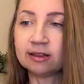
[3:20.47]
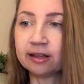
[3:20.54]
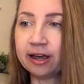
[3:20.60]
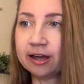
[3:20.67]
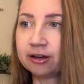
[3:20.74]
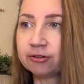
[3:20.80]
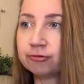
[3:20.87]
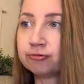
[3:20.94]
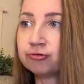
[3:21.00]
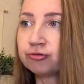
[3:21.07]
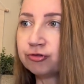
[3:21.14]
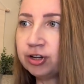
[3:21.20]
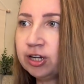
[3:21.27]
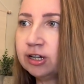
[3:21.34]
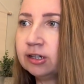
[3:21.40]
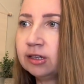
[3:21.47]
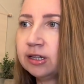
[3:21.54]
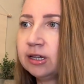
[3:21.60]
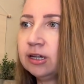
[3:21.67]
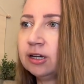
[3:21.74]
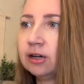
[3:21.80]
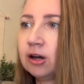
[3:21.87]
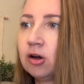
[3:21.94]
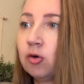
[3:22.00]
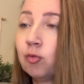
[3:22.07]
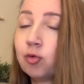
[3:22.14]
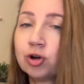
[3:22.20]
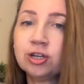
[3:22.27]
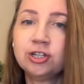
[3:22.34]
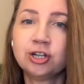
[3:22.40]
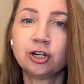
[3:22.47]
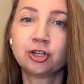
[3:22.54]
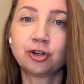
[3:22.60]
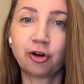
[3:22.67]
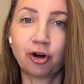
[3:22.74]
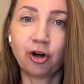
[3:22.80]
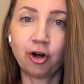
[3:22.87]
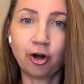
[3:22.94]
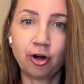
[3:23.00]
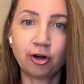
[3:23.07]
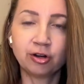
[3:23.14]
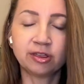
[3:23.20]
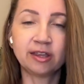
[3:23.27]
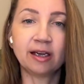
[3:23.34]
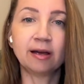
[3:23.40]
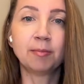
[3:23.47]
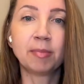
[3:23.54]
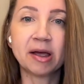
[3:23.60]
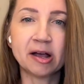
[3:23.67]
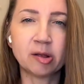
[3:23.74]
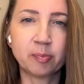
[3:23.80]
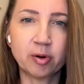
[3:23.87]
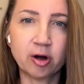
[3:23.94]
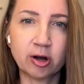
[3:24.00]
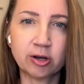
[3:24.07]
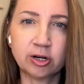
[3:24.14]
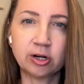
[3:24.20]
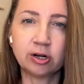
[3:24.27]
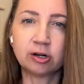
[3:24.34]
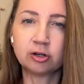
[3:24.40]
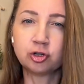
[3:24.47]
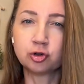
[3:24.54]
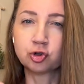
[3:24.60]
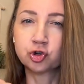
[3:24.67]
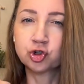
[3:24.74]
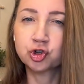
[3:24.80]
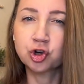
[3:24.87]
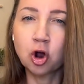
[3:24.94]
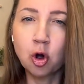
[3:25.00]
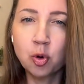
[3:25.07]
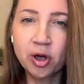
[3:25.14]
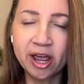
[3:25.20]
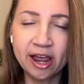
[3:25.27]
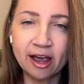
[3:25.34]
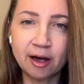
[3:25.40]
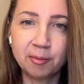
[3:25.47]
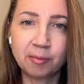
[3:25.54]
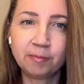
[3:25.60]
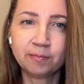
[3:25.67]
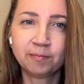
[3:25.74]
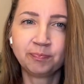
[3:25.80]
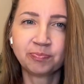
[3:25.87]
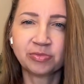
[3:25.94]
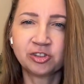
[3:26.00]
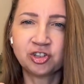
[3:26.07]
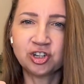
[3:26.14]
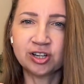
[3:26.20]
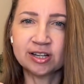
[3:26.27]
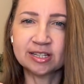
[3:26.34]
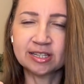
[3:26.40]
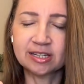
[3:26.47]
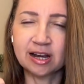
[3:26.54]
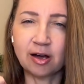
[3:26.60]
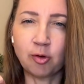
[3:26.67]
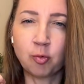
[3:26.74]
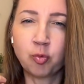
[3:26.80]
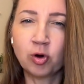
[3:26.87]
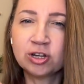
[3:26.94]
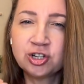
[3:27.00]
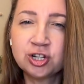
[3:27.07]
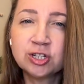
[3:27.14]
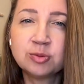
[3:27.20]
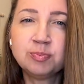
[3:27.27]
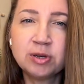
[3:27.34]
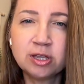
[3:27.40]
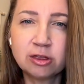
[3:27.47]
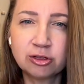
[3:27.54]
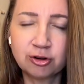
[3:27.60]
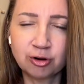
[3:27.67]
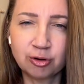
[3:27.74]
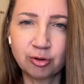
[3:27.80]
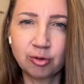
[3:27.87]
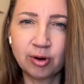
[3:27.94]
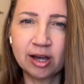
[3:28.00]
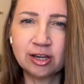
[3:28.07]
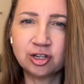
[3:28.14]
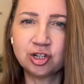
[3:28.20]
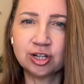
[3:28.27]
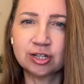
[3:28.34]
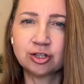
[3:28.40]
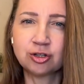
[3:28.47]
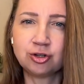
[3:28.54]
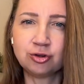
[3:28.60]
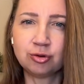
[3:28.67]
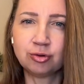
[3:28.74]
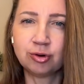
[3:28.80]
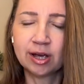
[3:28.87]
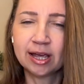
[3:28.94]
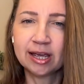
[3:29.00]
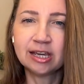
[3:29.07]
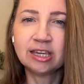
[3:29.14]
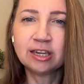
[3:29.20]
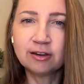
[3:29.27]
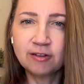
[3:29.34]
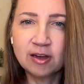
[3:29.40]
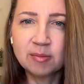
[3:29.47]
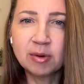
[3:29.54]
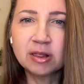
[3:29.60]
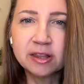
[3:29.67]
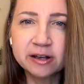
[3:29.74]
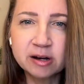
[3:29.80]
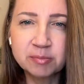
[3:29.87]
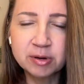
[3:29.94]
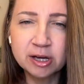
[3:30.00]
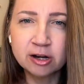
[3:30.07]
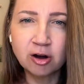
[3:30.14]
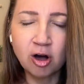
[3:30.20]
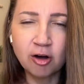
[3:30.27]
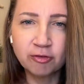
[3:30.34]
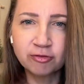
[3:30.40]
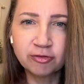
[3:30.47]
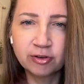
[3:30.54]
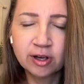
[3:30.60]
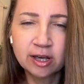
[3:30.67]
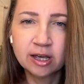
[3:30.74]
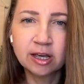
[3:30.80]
Like really wanting to hurt the male partner to show him just what she's been through, and just to give him a little bit of,